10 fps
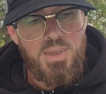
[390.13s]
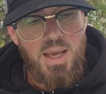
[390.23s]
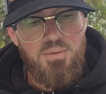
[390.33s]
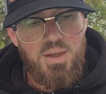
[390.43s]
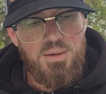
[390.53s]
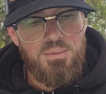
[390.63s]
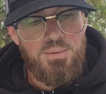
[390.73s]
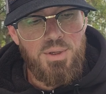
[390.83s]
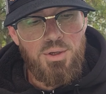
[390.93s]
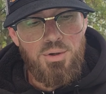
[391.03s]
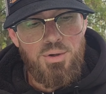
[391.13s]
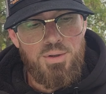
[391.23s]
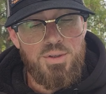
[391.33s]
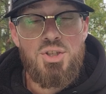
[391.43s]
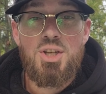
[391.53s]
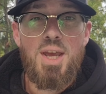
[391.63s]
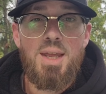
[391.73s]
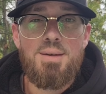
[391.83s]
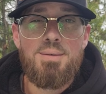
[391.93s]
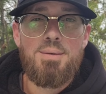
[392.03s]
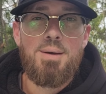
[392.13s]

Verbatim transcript: I've hidden liquor in the shed.